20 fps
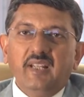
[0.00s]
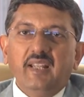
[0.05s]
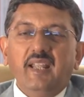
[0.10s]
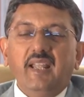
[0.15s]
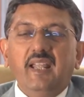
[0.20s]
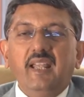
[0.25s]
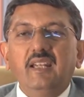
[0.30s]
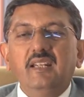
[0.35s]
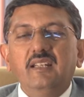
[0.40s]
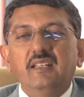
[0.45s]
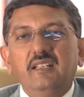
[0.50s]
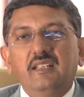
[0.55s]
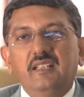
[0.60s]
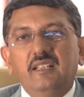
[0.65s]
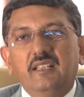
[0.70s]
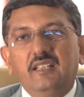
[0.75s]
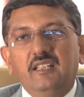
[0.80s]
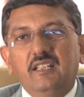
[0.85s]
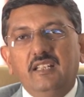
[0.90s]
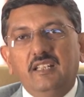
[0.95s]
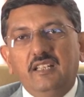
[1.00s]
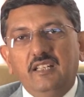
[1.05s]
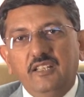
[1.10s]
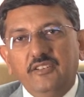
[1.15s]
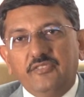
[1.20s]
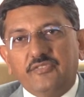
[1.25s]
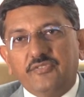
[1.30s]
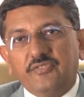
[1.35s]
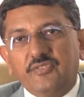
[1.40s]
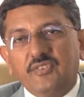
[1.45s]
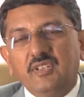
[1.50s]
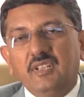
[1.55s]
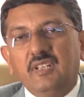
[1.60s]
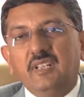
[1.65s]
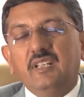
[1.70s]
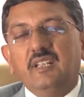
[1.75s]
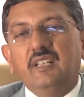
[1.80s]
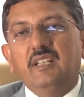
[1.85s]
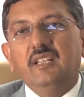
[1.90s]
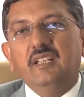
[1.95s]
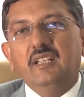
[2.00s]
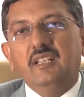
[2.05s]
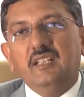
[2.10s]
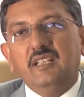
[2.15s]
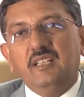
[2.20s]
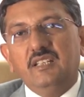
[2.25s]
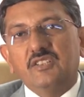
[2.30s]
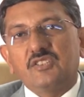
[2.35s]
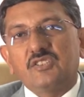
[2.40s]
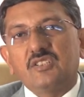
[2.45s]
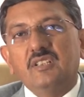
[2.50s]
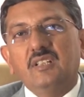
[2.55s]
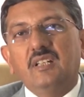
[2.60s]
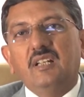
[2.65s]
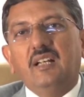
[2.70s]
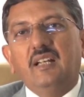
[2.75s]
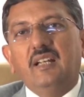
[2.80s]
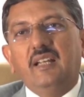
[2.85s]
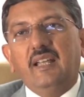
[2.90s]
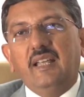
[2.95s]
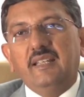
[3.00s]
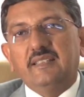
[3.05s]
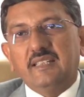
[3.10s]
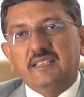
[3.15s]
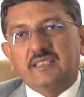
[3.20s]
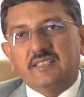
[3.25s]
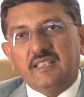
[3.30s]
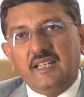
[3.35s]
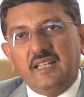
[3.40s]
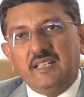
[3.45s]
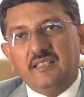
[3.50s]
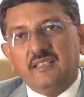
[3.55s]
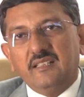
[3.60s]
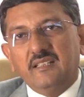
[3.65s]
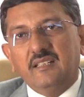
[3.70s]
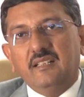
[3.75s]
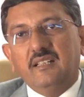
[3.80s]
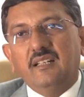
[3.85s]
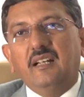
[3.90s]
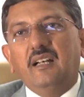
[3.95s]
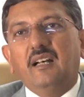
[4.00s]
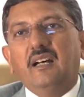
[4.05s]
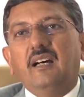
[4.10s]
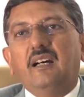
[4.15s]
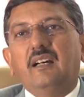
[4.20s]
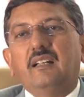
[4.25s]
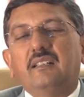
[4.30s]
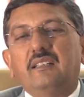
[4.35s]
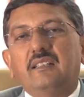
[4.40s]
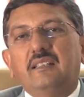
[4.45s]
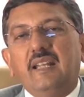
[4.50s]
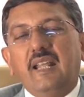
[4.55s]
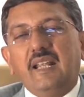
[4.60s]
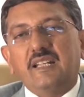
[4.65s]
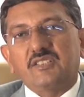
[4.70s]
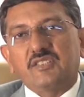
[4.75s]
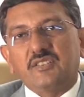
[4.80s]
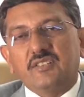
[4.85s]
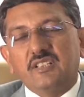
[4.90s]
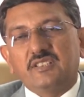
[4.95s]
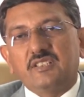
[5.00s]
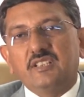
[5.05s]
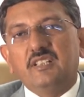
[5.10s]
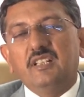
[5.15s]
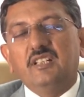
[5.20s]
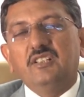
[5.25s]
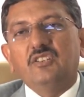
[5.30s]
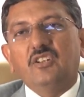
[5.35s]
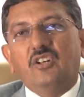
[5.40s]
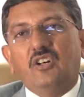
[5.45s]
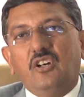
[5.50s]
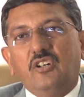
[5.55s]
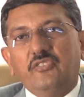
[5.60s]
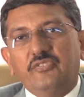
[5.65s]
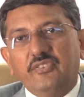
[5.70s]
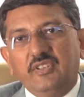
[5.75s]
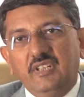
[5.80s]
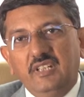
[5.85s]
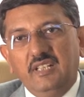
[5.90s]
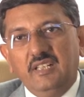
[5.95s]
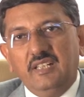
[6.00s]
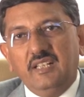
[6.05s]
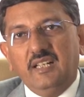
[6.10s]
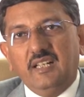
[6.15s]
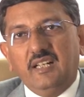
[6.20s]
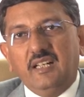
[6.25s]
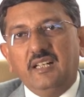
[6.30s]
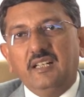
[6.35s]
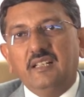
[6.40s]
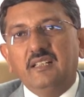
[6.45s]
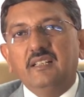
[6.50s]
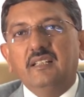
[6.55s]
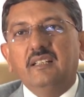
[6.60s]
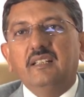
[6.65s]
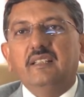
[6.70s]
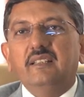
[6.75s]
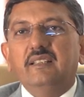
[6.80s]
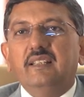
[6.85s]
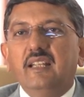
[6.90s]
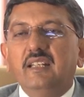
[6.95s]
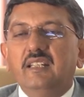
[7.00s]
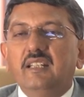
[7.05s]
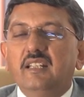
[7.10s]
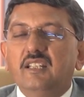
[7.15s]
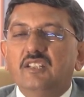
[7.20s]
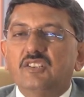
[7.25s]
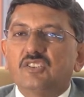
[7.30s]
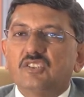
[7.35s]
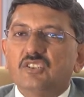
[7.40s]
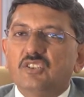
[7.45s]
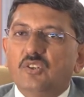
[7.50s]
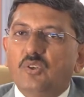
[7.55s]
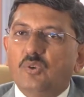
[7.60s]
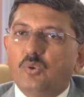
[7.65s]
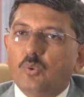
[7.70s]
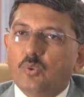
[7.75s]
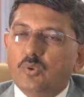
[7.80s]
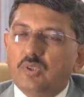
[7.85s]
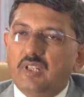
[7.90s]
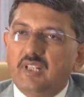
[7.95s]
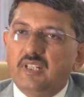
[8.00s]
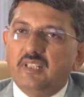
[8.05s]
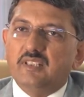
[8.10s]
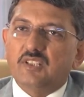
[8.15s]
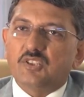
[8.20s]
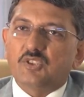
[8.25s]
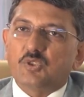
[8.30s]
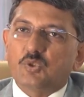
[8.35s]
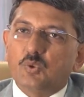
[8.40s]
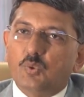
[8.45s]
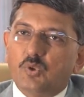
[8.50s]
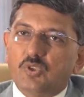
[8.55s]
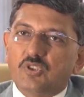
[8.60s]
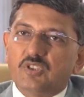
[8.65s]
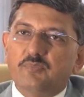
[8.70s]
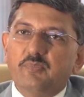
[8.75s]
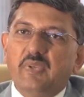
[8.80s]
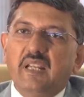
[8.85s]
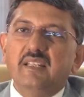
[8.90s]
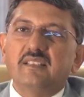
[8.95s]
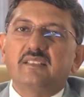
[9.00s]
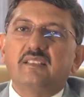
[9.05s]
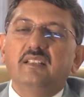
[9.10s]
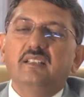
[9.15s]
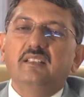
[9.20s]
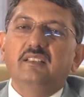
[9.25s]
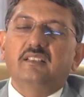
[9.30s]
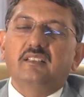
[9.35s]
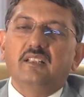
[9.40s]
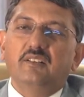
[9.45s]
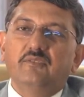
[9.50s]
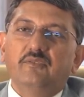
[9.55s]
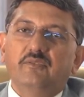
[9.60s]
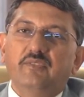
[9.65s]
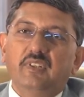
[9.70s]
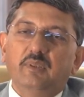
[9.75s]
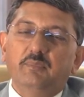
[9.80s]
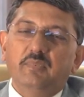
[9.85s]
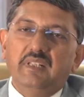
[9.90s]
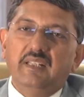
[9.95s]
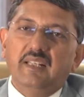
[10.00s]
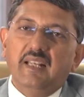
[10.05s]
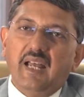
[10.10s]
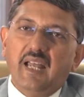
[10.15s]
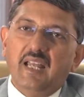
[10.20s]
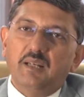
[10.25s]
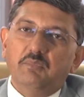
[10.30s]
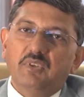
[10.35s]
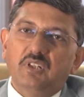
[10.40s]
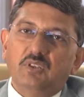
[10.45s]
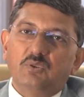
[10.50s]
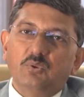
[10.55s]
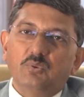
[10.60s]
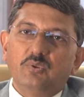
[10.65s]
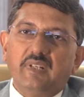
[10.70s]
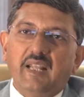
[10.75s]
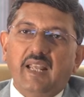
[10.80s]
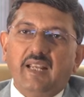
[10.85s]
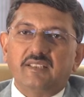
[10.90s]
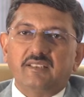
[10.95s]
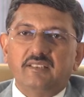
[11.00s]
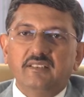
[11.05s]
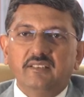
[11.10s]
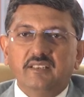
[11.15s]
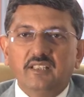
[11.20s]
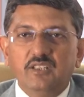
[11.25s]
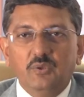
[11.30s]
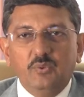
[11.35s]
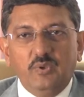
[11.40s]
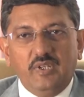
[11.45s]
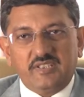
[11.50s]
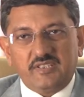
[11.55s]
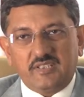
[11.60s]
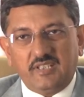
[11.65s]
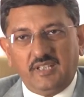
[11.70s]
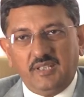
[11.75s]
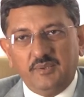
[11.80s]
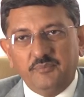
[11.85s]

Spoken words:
And if he is, as I said, a tax resident of India, then his only the source-based income will be liable to tax in the USA.